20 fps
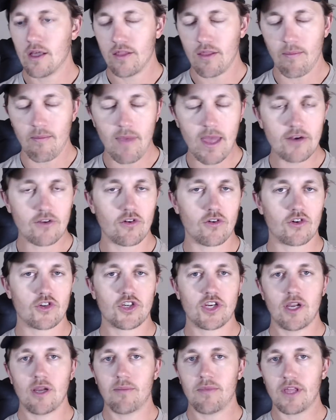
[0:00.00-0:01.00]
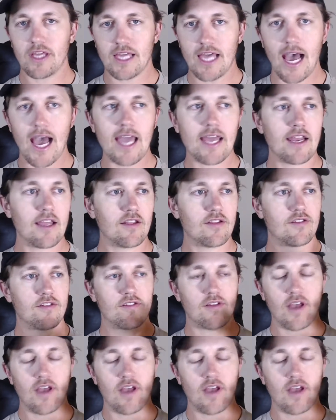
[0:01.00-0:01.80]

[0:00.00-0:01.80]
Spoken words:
the mentorship, the guidance,